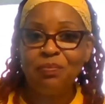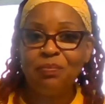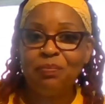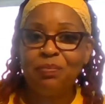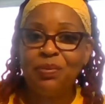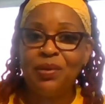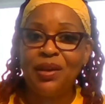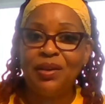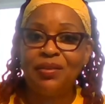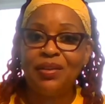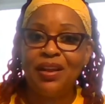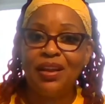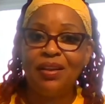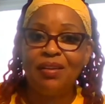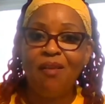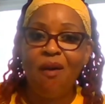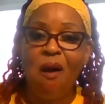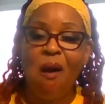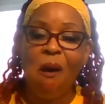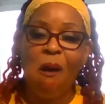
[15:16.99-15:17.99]
Period.
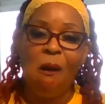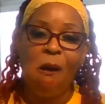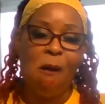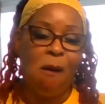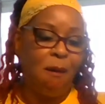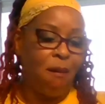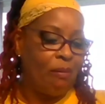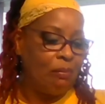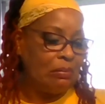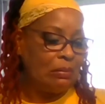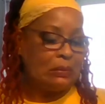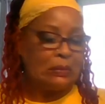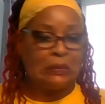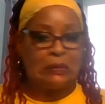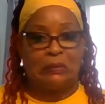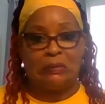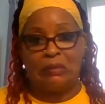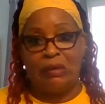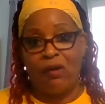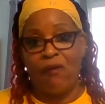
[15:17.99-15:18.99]

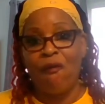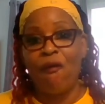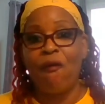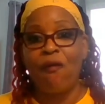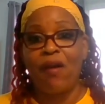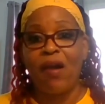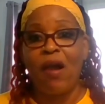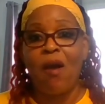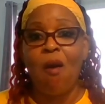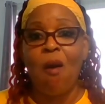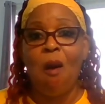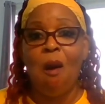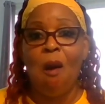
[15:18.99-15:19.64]
Okay?